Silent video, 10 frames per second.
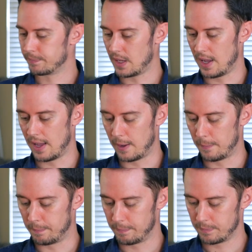
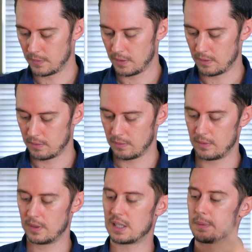
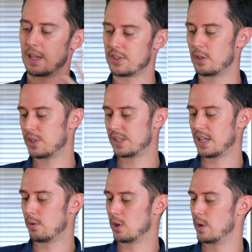Something else I'll just say
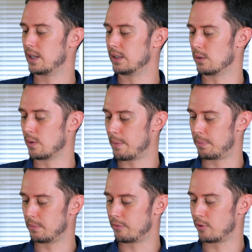real quickly
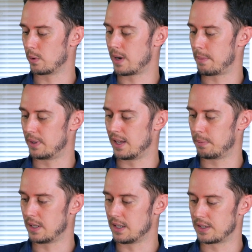to before we wrap it up
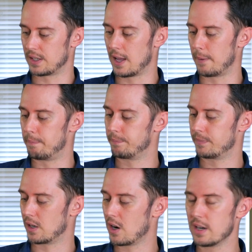is there
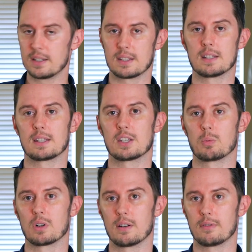are instances
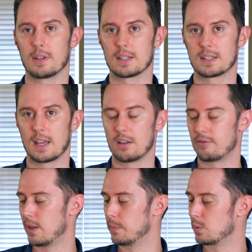where a set of
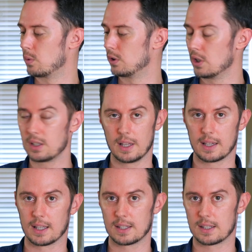films will look
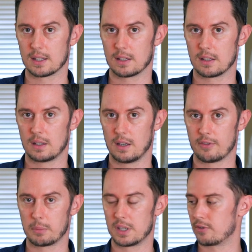like it's
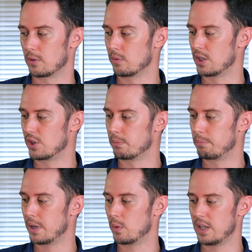from a different region,
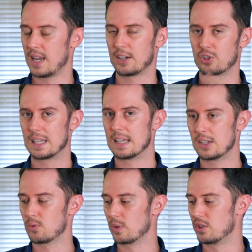but it actually
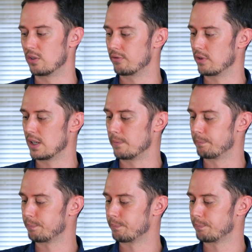is region-free.